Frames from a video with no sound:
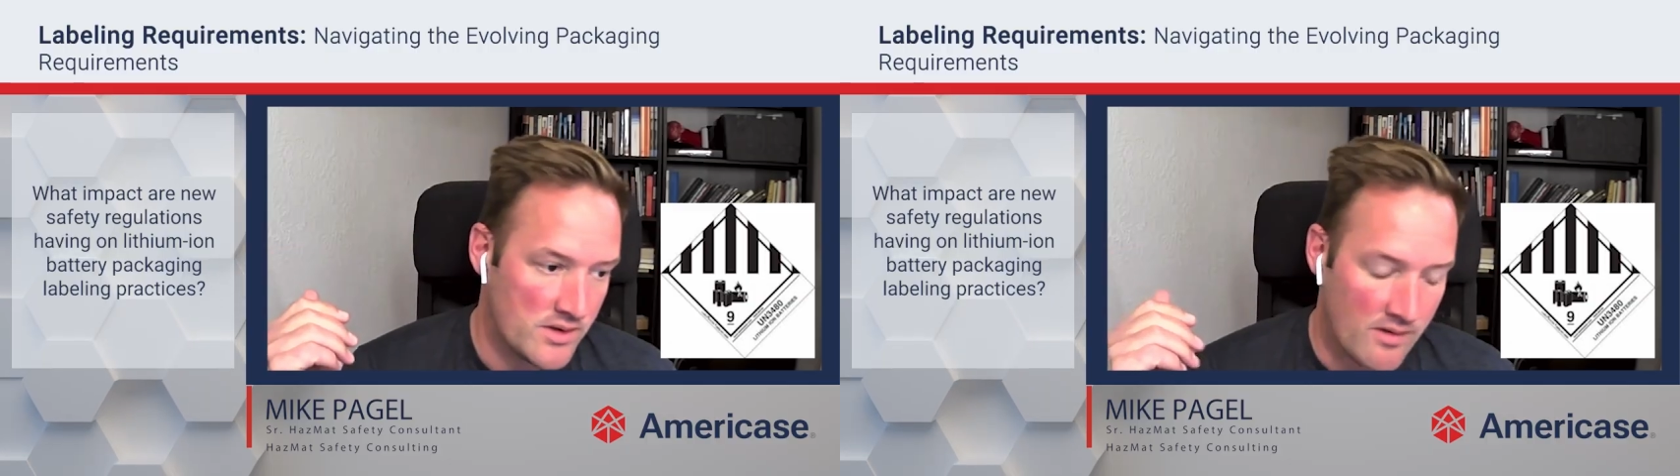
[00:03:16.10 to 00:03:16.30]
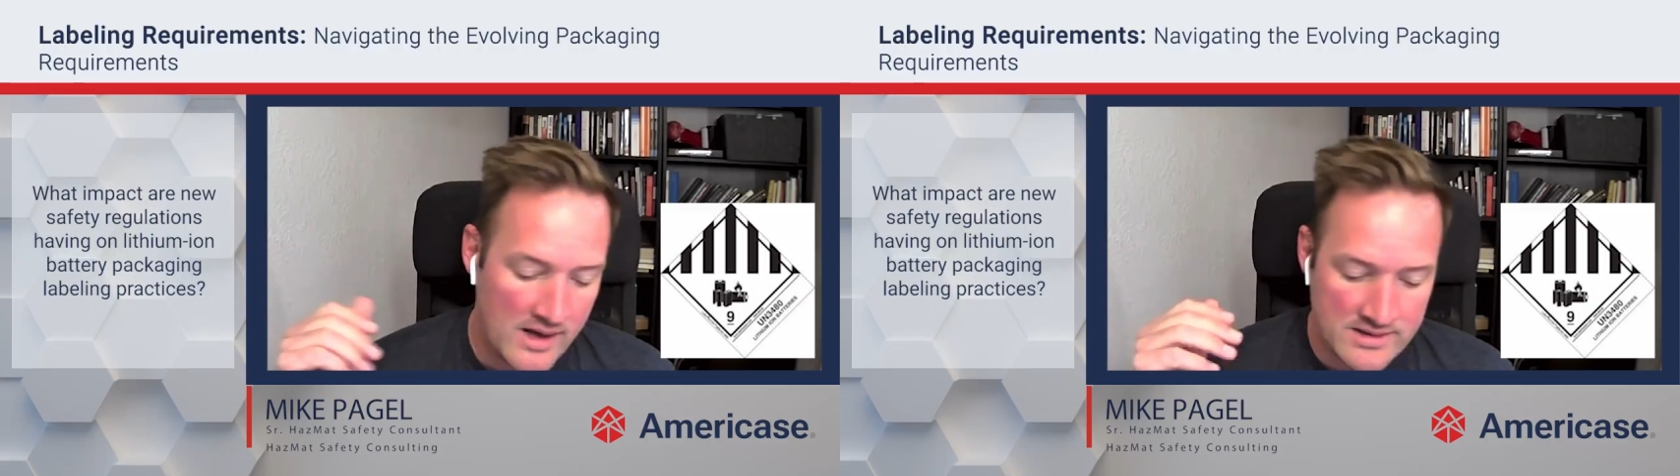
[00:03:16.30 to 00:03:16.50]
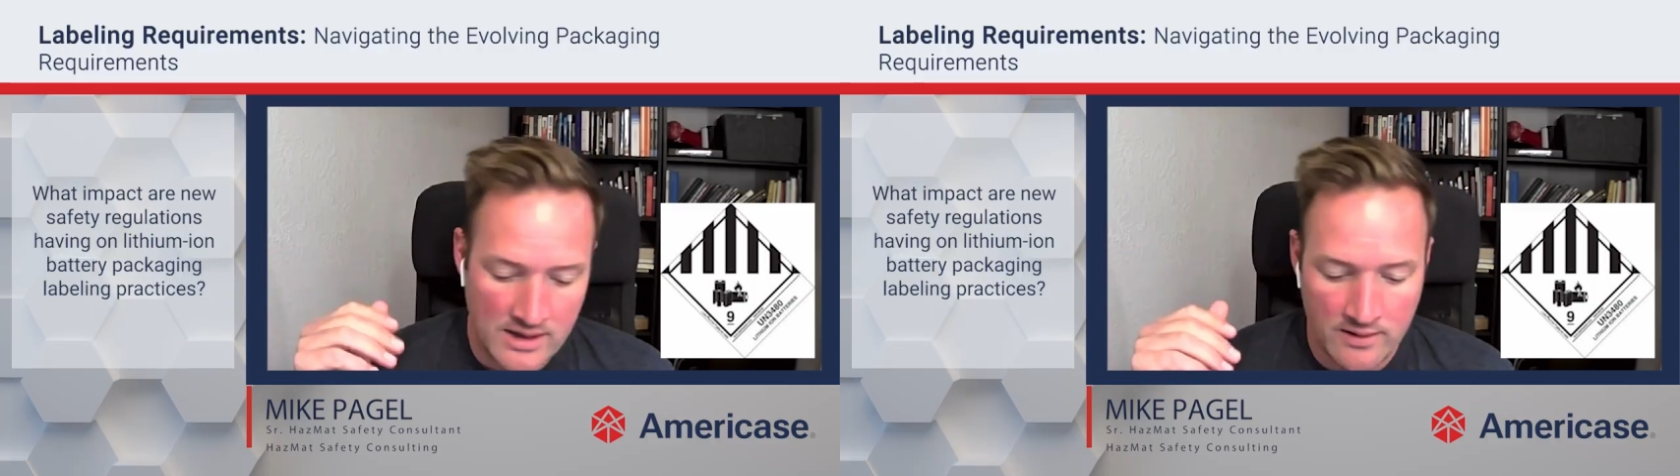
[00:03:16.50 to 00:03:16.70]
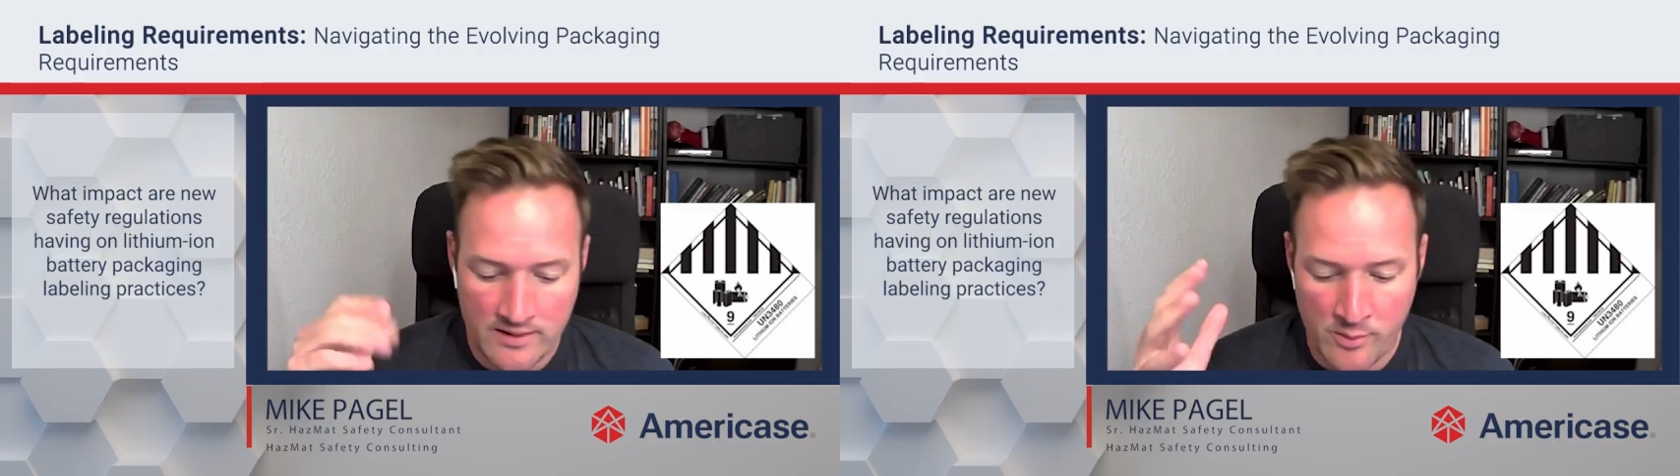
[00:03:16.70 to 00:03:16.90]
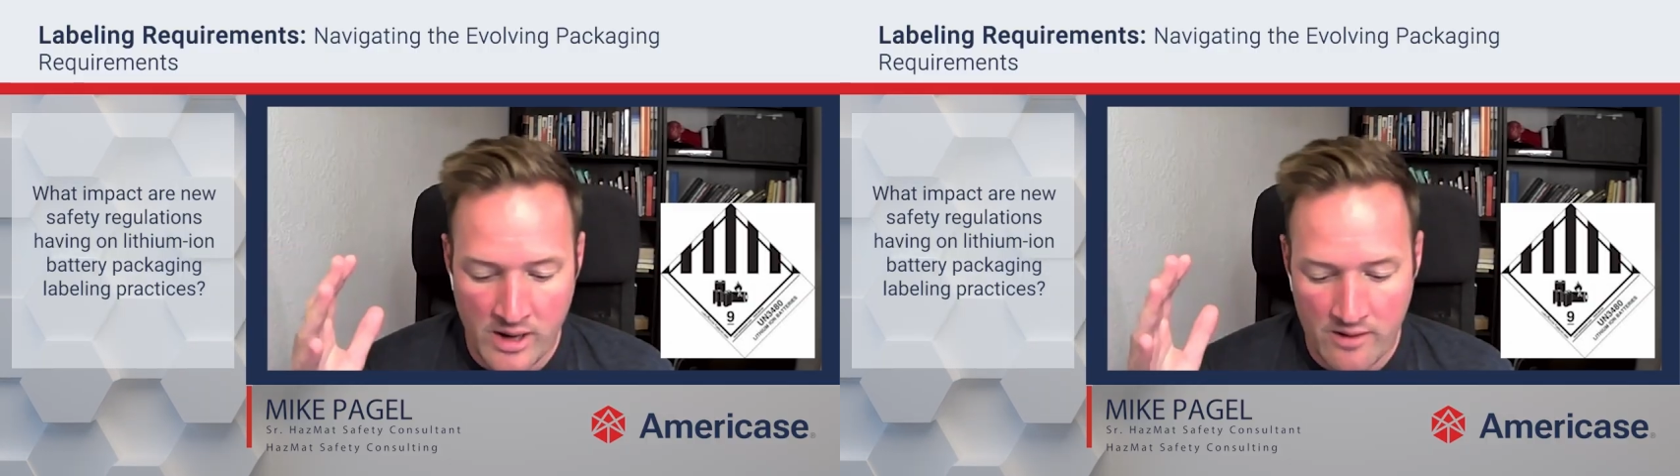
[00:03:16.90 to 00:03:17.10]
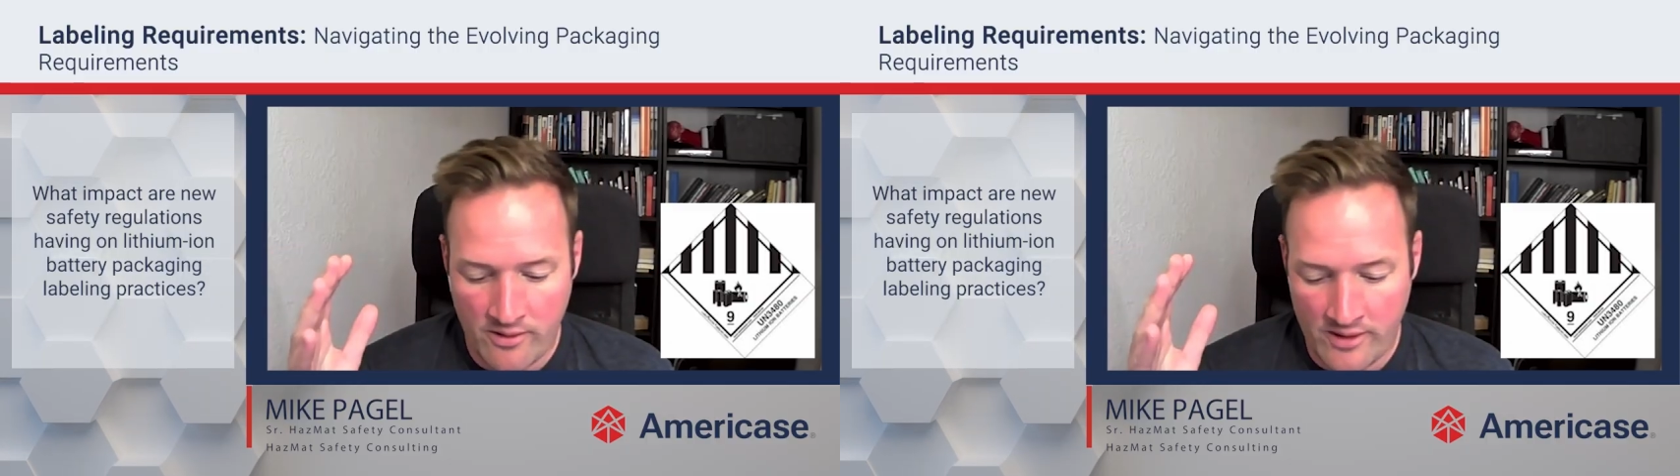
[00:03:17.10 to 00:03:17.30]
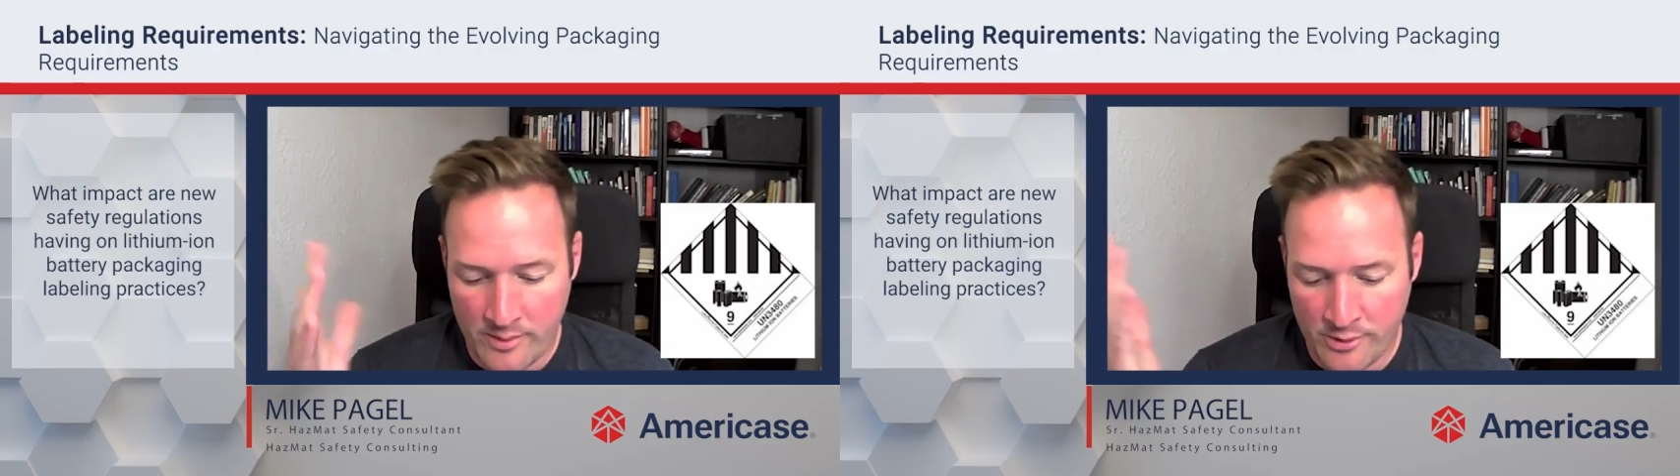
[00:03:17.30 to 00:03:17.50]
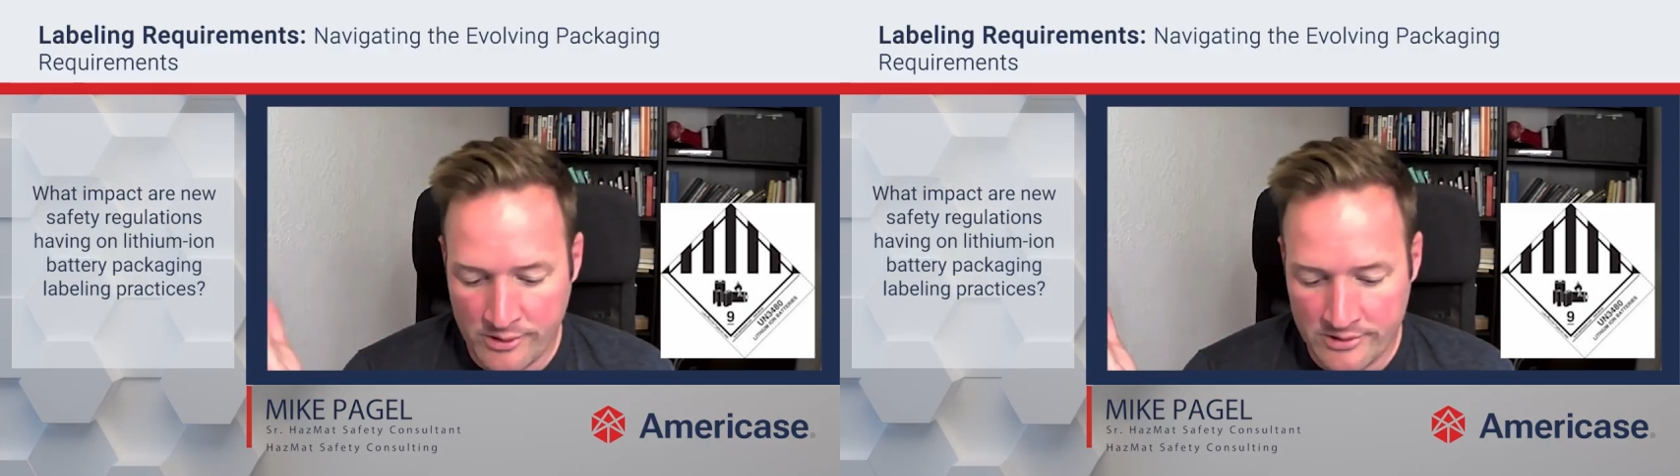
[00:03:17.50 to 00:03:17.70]
So the Class 9 lithium battery
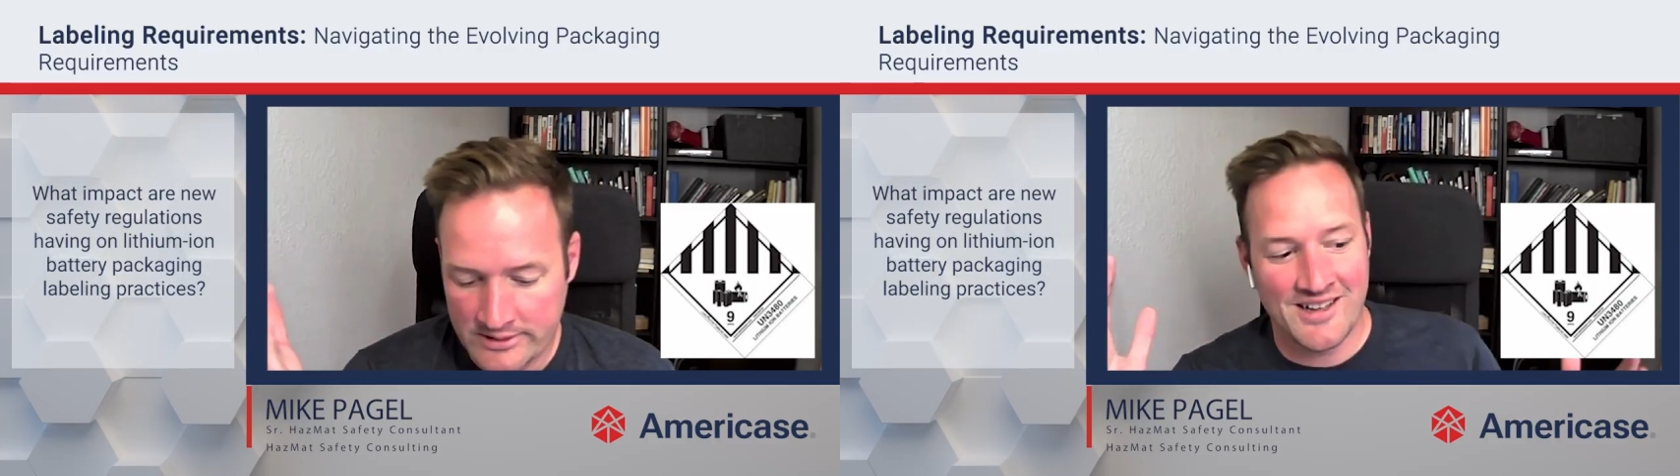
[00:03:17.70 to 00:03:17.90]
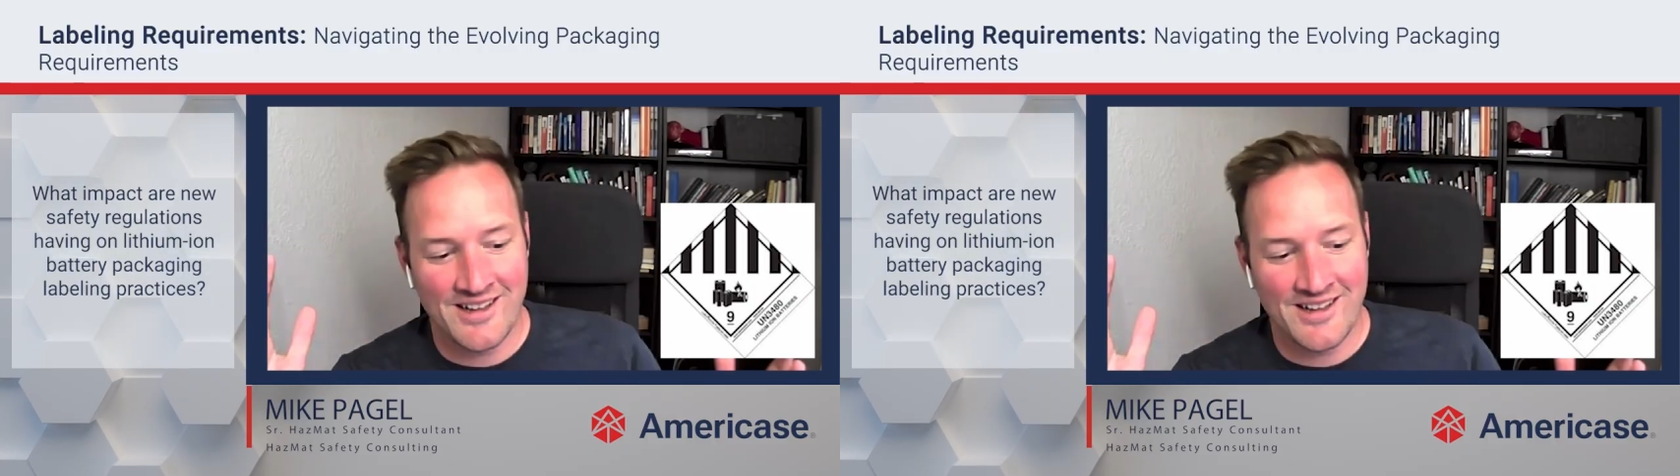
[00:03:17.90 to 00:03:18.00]
label,